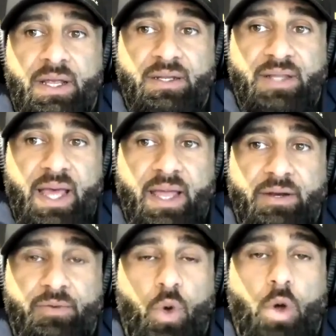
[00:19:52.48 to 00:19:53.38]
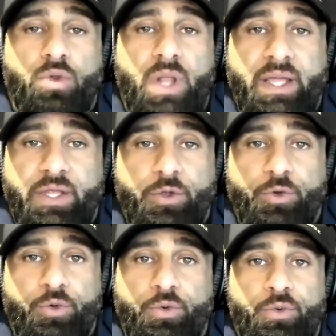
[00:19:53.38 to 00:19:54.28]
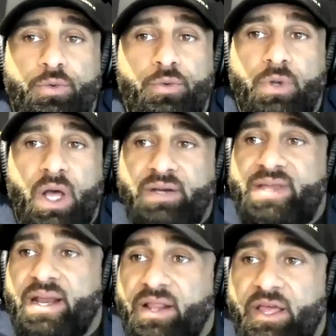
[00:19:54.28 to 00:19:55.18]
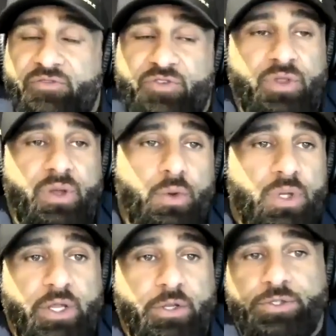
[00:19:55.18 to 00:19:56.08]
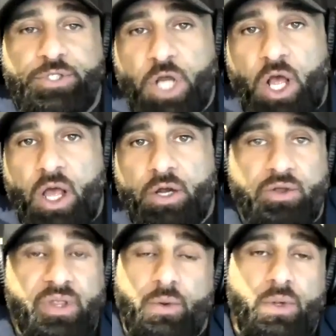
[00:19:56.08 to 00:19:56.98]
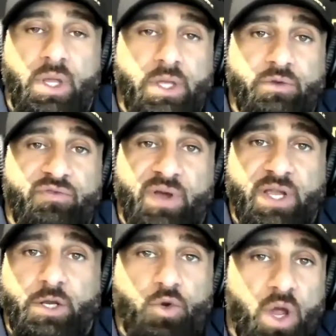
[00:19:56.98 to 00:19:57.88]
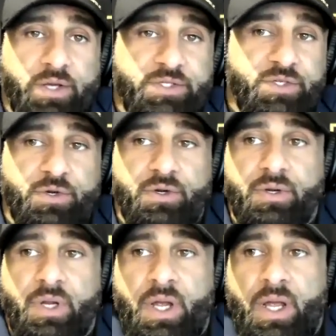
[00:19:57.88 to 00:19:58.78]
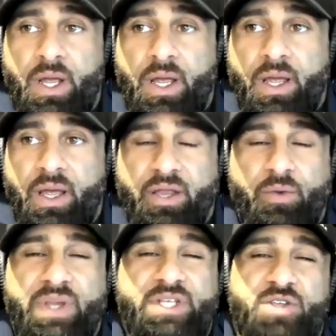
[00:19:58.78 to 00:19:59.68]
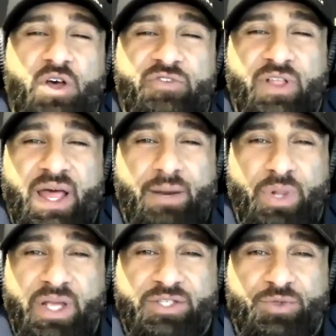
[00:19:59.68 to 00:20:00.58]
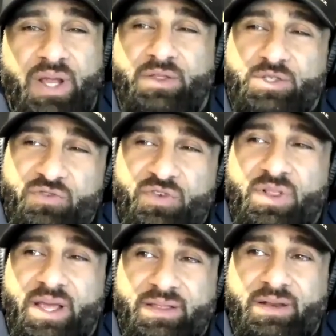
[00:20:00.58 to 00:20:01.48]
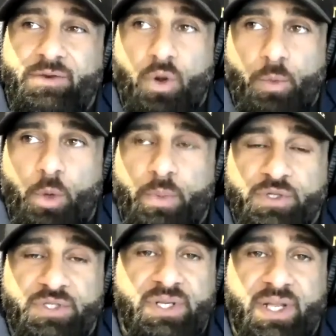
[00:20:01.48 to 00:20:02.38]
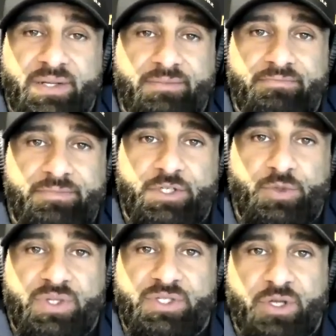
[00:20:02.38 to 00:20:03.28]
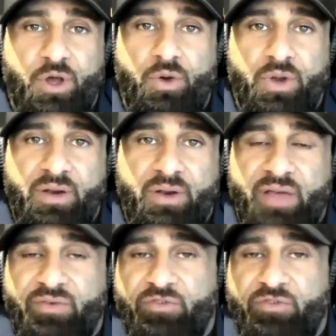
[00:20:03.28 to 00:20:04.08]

that won't let you deadlift, or they won't let you use chalk, or they won't let you fucking grunt, or we just all feel out of place, right? Those are for like the normal person that just wants to go and have a